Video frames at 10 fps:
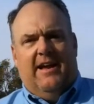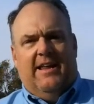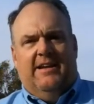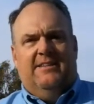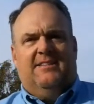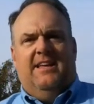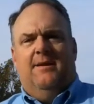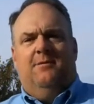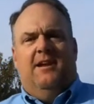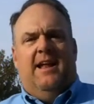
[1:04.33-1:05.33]
Ian and his
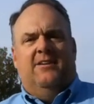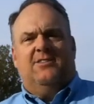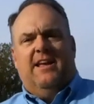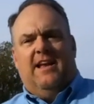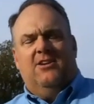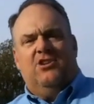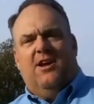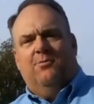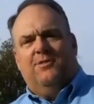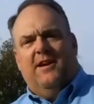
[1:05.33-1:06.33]
team did an outstanding
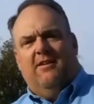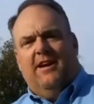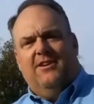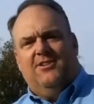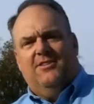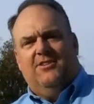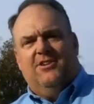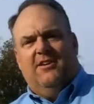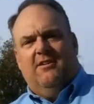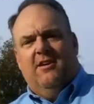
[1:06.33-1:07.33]
job with the aeration this
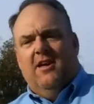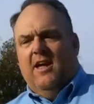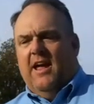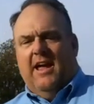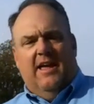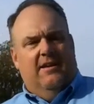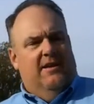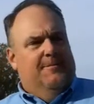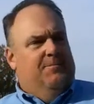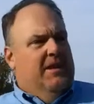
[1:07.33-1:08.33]
year, and
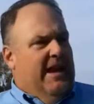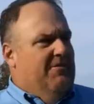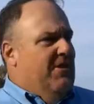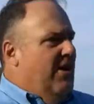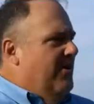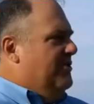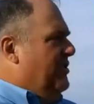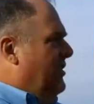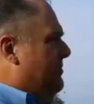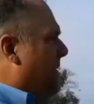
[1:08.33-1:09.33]
even though as
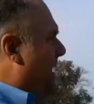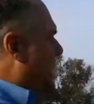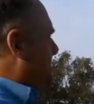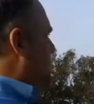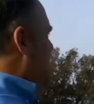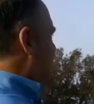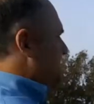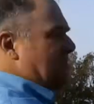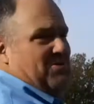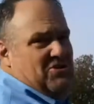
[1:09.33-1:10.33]
you look behind me, there
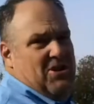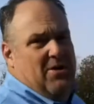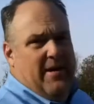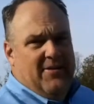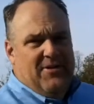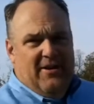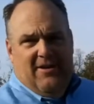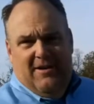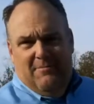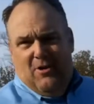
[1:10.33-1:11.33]
is some snow out
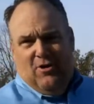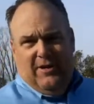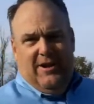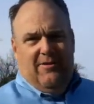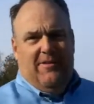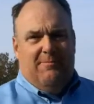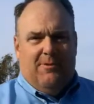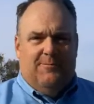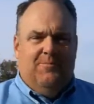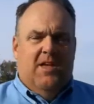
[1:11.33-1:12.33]
there in early
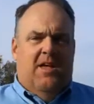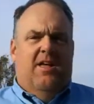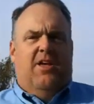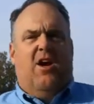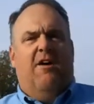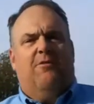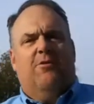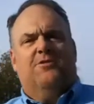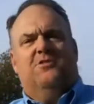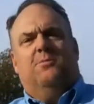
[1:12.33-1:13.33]
November, the golf
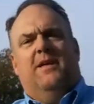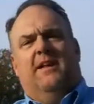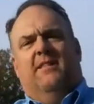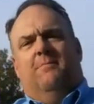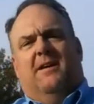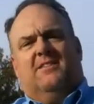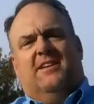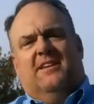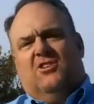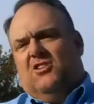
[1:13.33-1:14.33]
course has been in the best
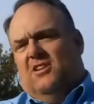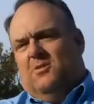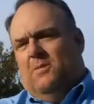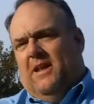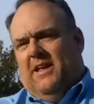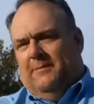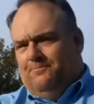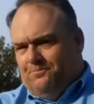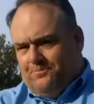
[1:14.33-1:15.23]
condition it's been in